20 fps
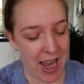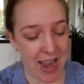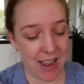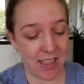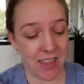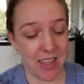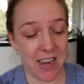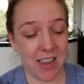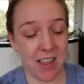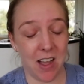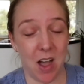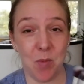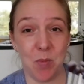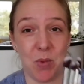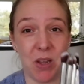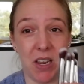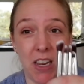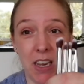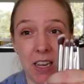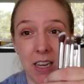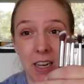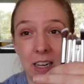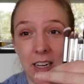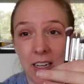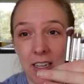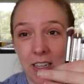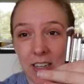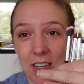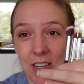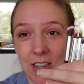And they got me
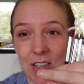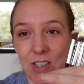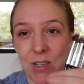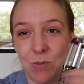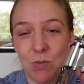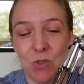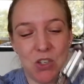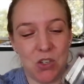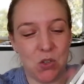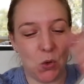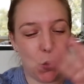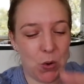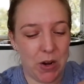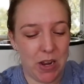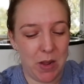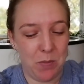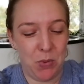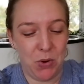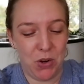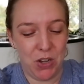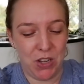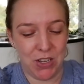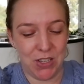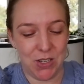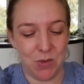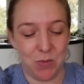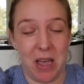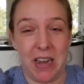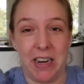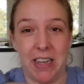some Storybook
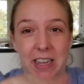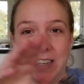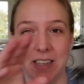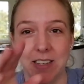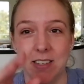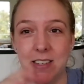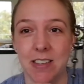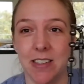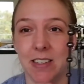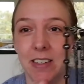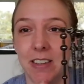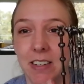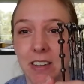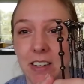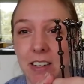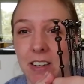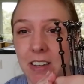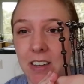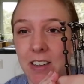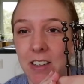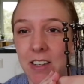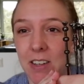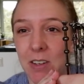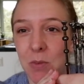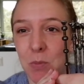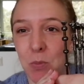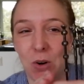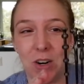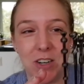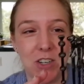Cosmetics
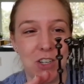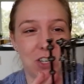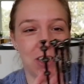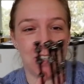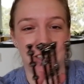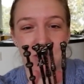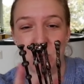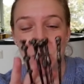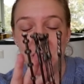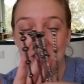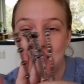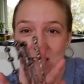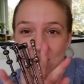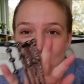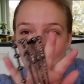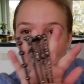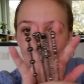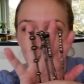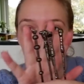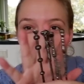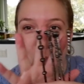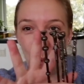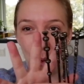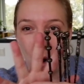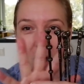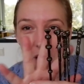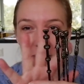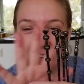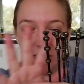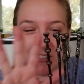brushes with these like
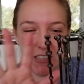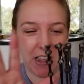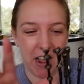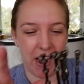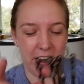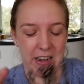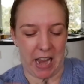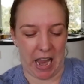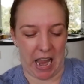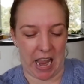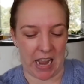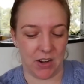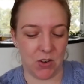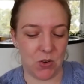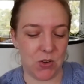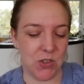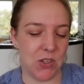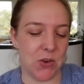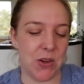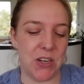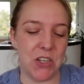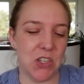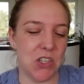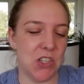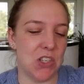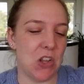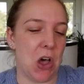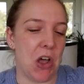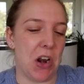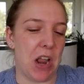wand kind of handles. So I
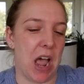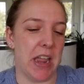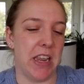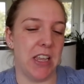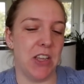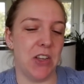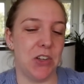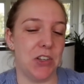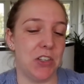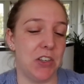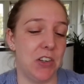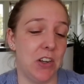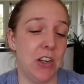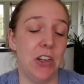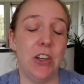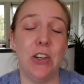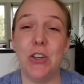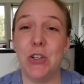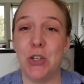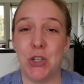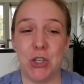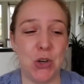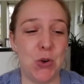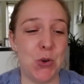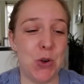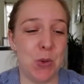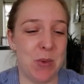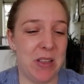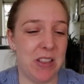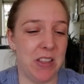just thought I could
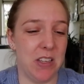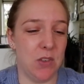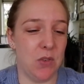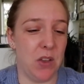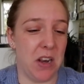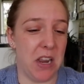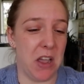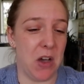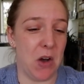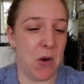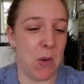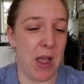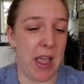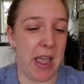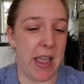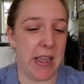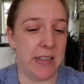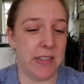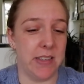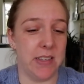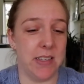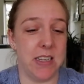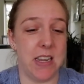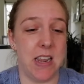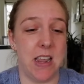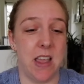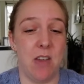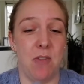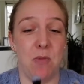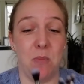show them in this video and
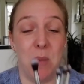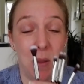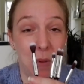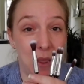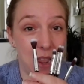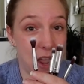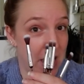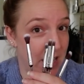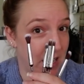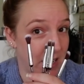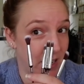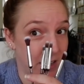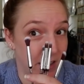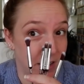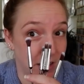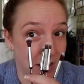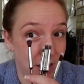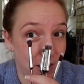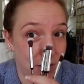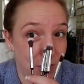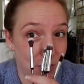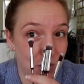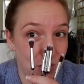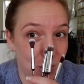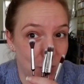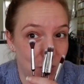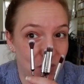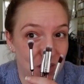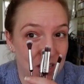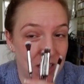see if maybe I can use
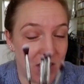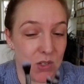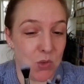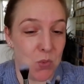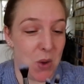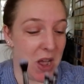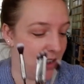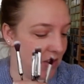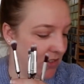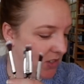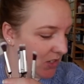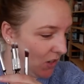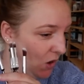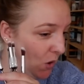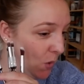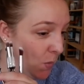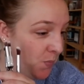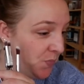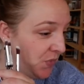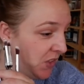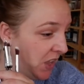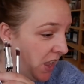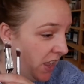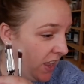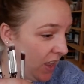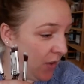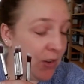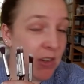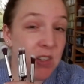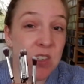some of these as well. So
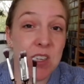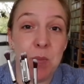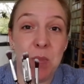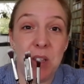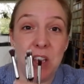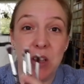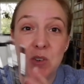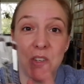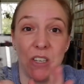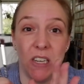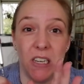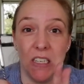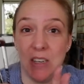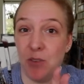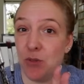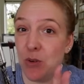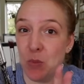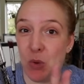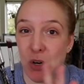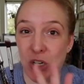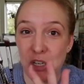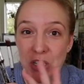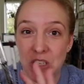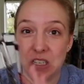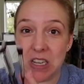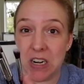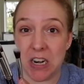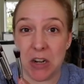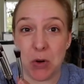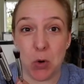if you see me using different brushes
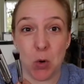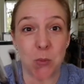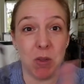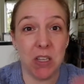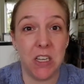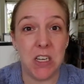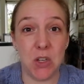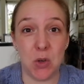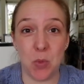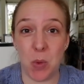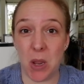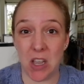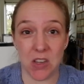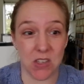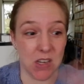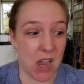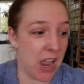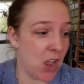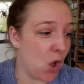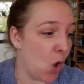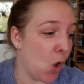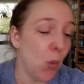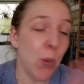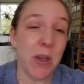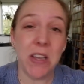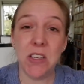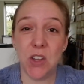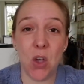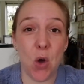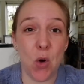than I normally do, because I
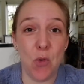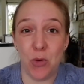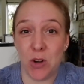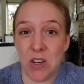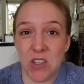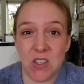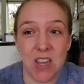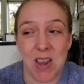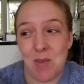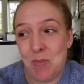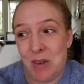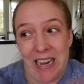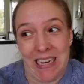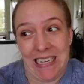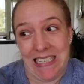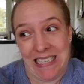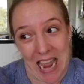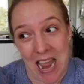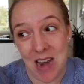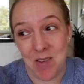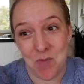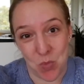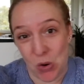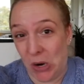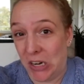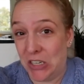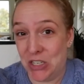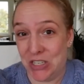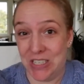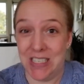always go for the same like 10
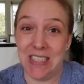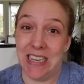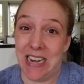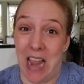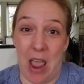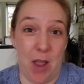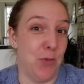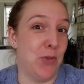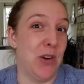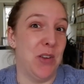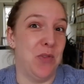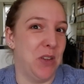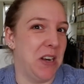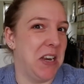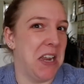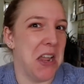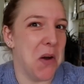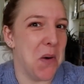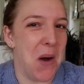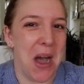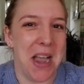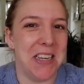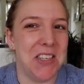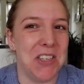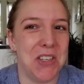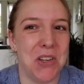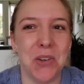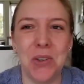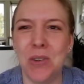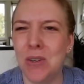brushes in every video I
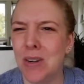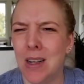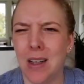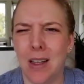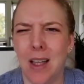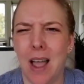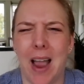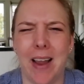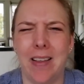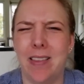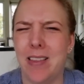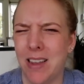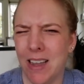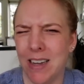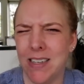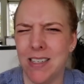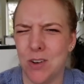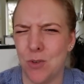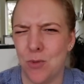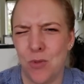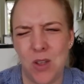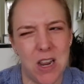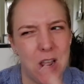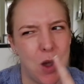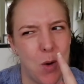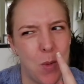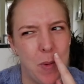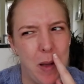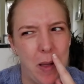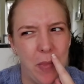do, I think I did a
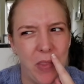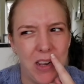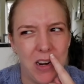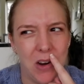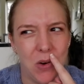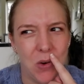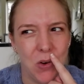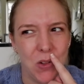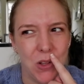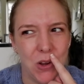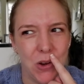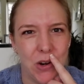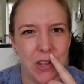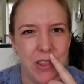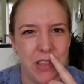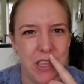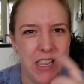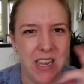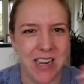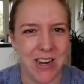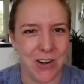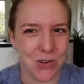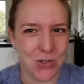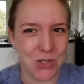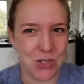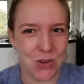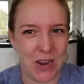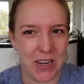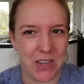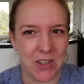video about that earlier in the year,
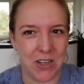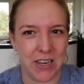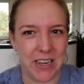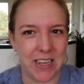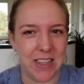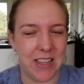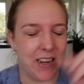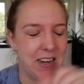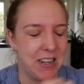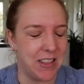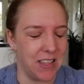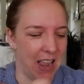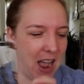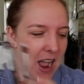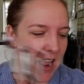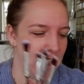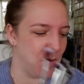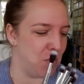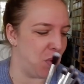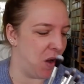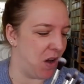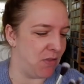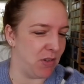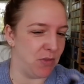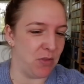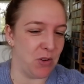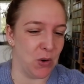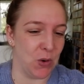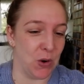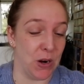so I could link that in the i above
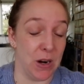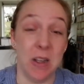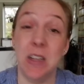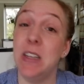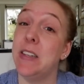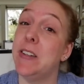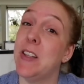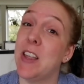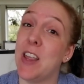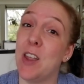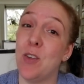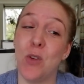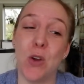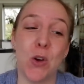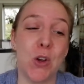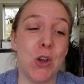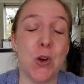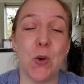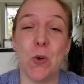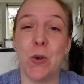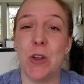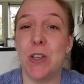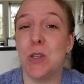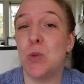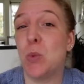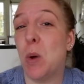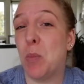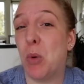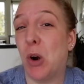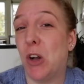if you're, a uh, if you're
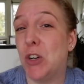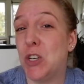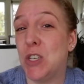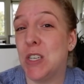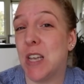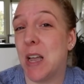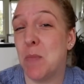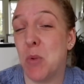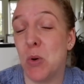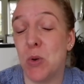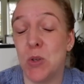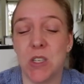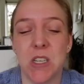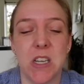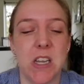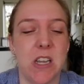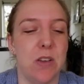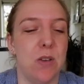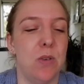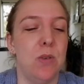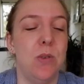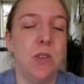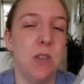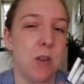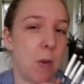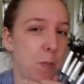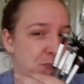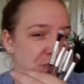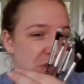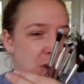curious what brushes I mostly
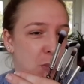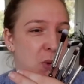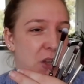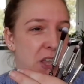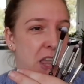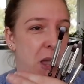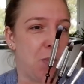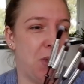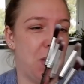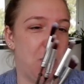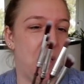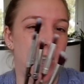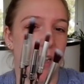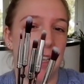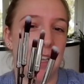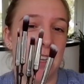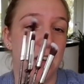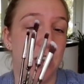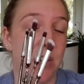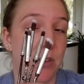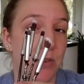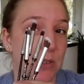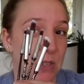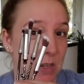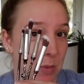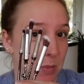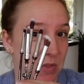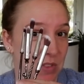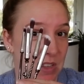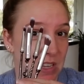use. But yeah, maybe I can use
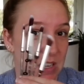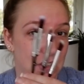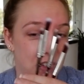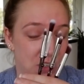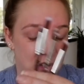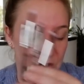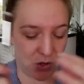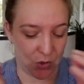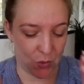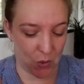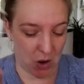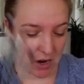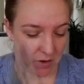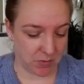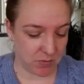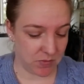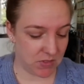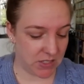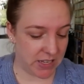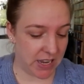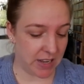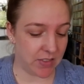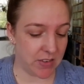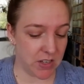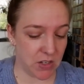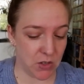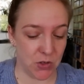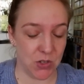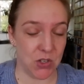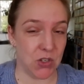some of these to uh, get
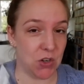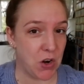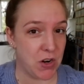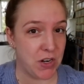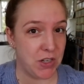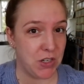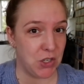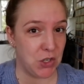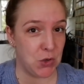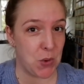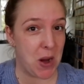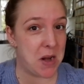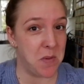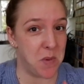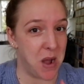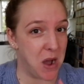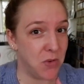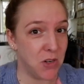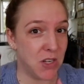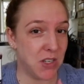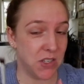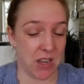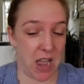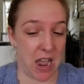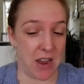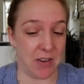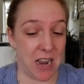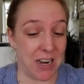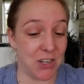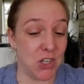to look started, to try them out, because
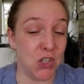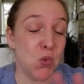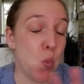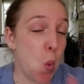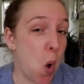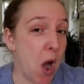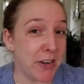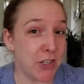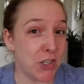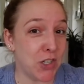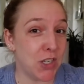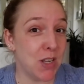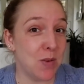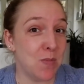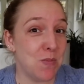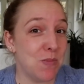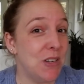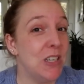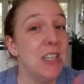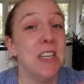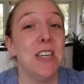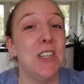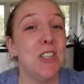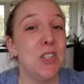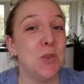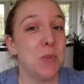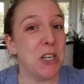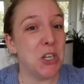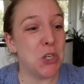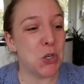I, I just wash them
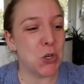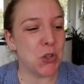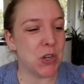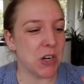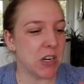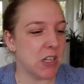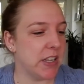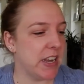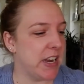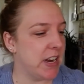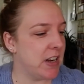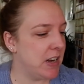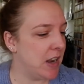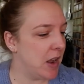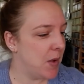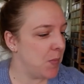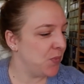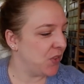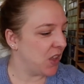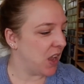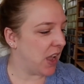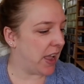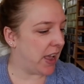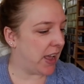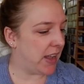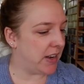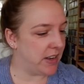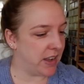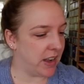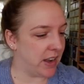to make sure they're clean
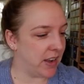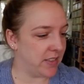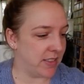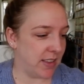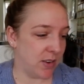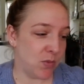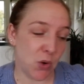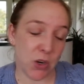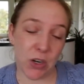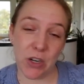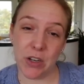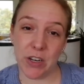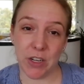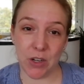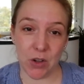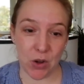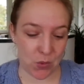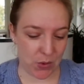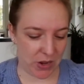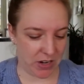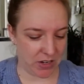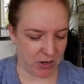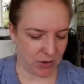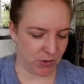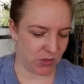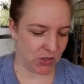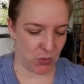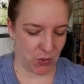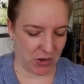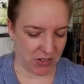and uh, then we're gonna go and
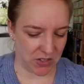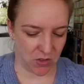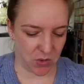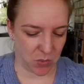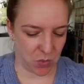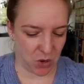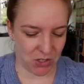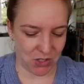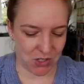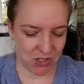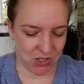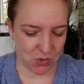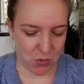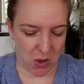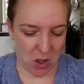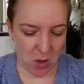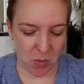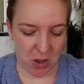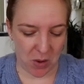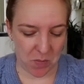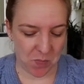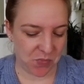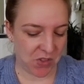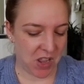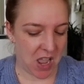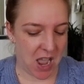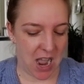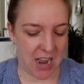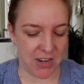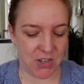use the rest of the brushes as well, but
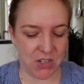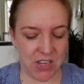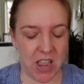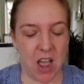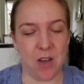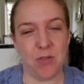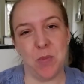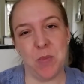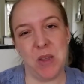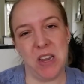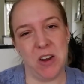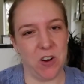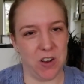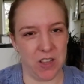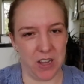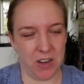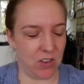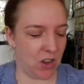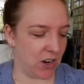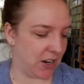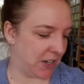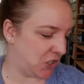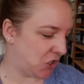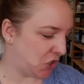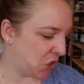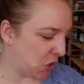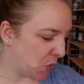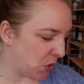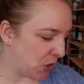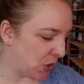I just have them here and I thought I'd
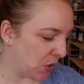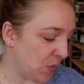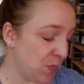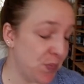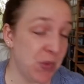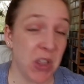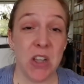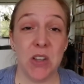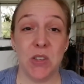show you.